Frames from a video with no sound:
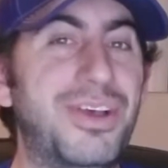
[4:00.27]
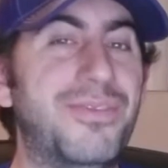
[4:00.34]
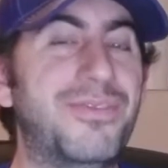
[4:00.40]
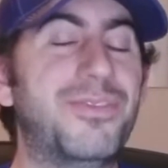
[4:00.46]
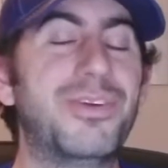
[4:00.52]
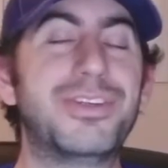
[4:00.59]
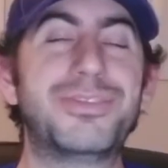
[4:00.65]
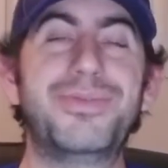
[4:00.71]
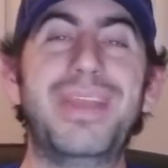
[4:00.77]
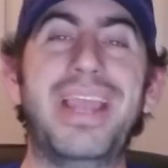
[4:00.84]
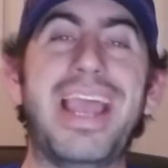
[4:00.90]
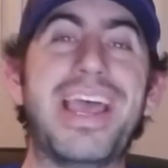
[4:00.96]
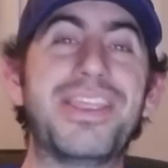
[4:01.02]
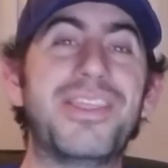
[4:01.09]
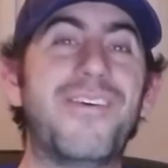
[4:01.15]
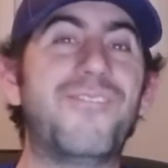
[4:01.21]
of course we
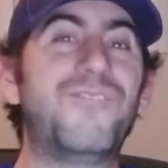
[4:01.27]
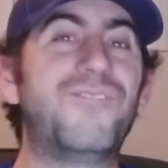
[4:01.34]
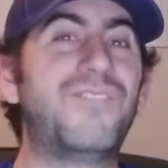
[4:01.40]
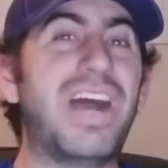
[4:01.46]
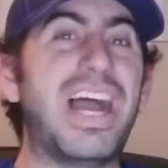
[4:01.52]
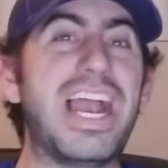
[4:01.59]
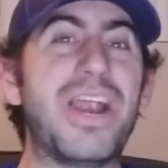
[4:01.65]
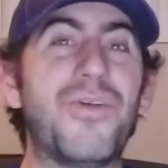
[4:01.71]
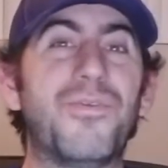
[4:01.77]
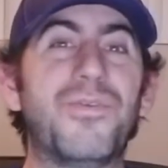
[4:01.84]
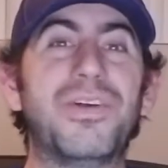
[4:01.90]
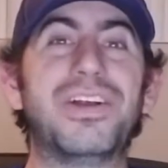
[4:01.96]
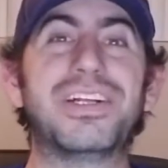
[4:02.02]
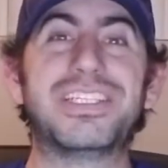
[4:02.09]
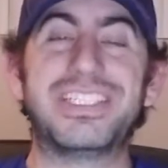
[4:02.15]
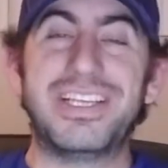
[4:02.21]
had the
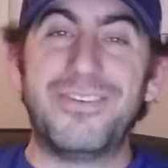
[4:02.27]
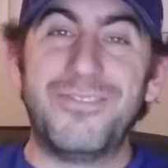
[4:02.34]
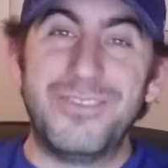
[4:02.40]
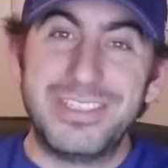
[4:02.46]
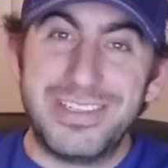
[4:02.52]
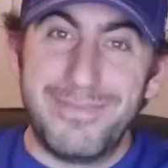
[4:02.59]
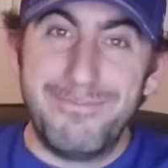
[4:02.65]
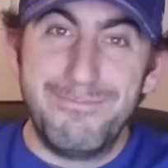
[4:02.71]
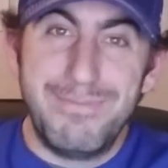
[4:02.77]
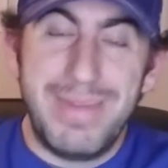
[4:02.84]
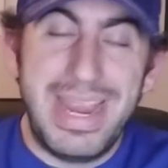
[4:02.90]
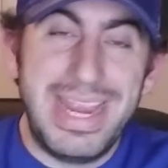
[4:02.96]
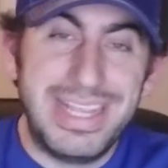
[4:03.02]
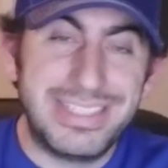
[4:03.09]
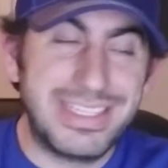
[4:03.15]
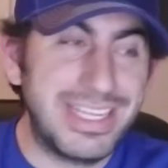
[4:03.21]
fireworks. It was
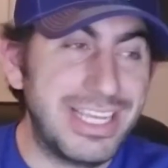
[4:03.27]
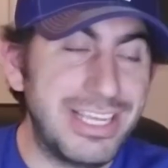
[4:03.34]
amazing.